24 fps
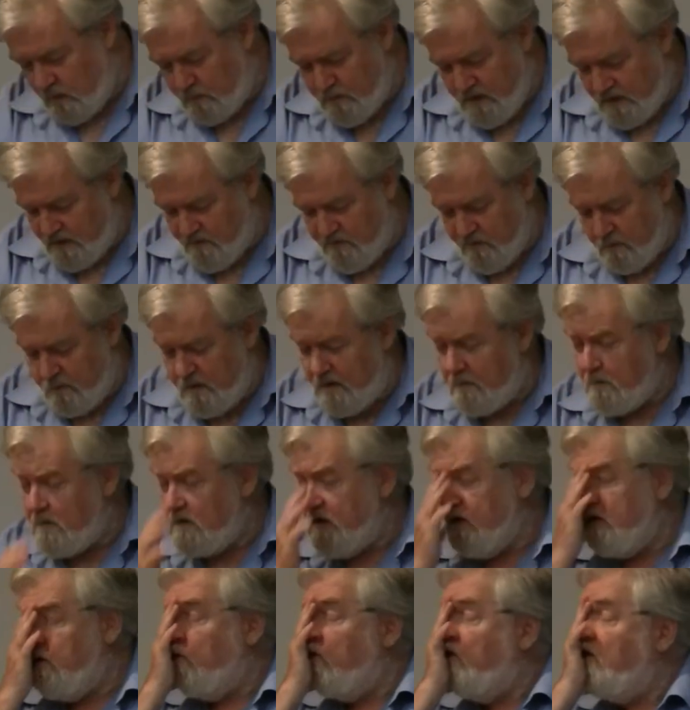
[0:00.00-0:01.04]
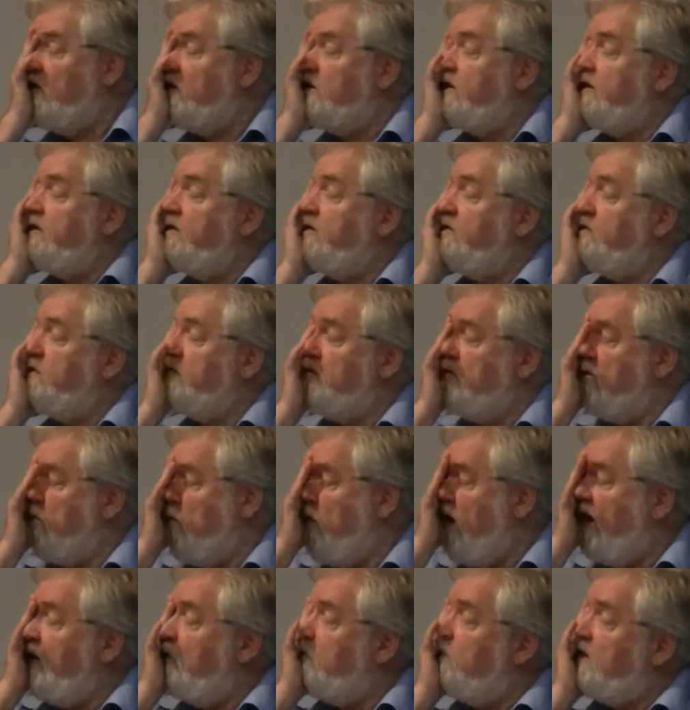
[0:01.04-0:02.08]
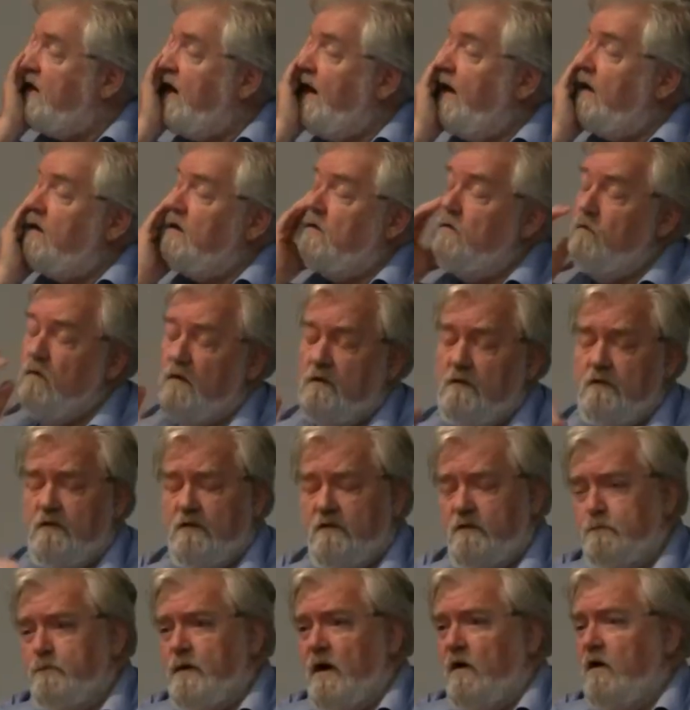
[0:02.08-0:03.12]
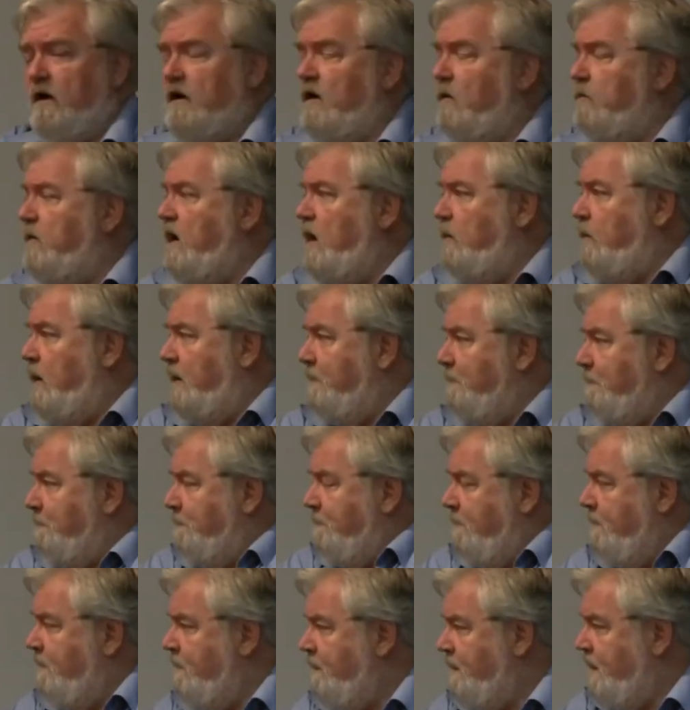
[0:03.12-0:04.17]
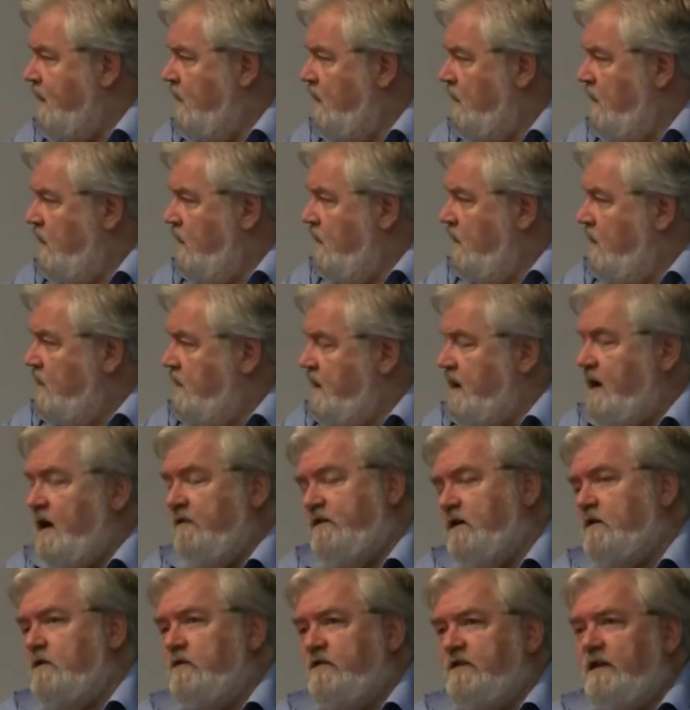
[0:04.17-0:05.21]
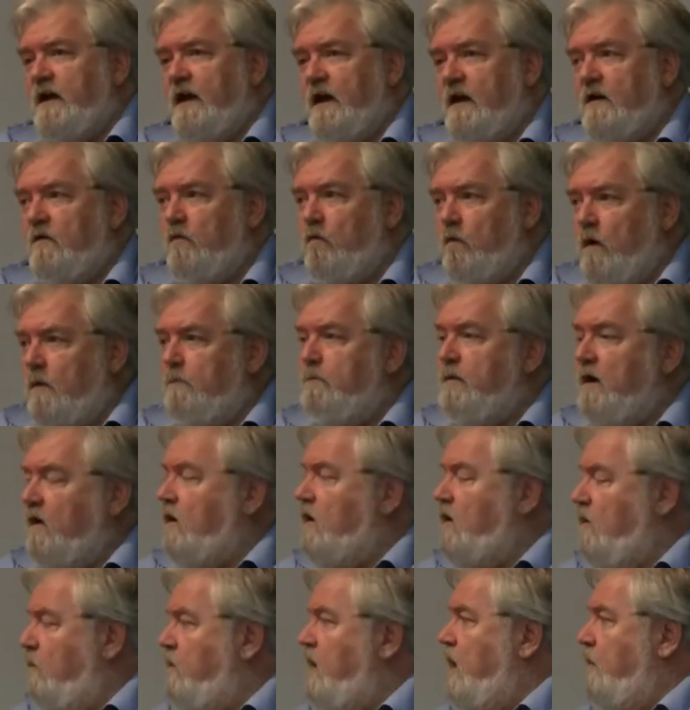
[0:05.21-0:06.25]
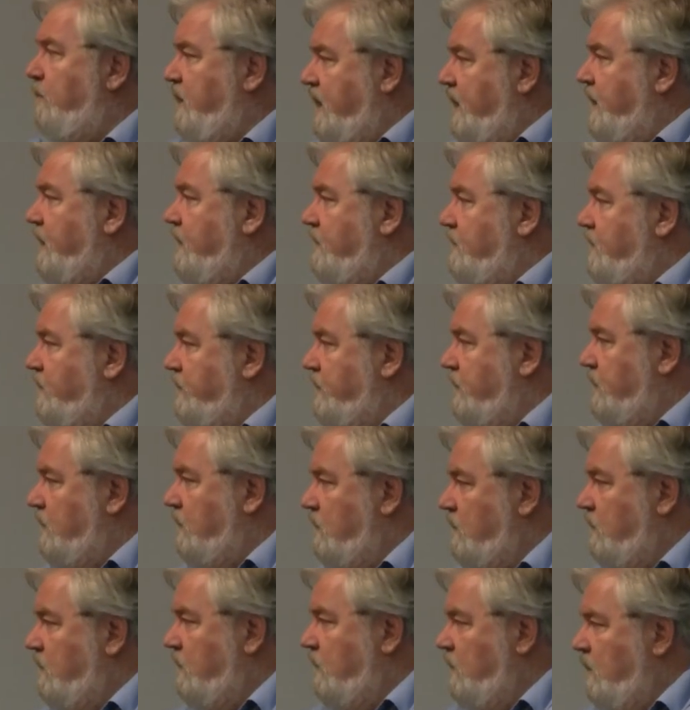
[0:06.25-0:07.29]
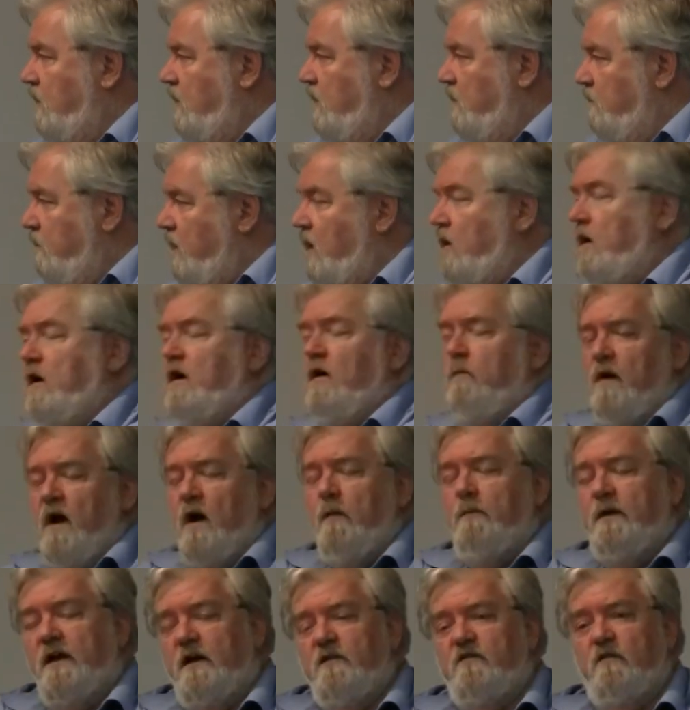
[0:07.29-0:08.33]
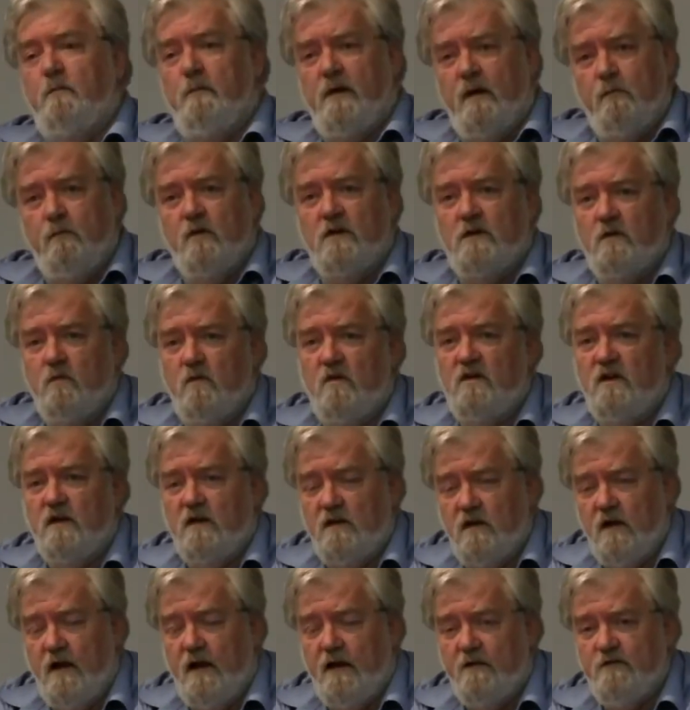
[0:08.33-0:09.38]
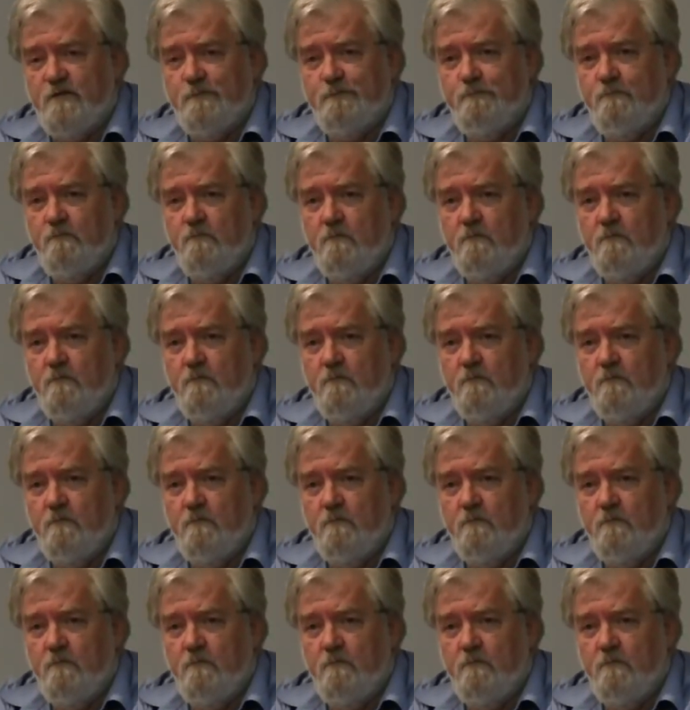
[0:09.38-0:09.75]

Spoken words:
troubling for people in New Orleans, white and black, was Barack Obama. Now you have to understand what Barack Obama is. Barack Obama is a member of the ruling class.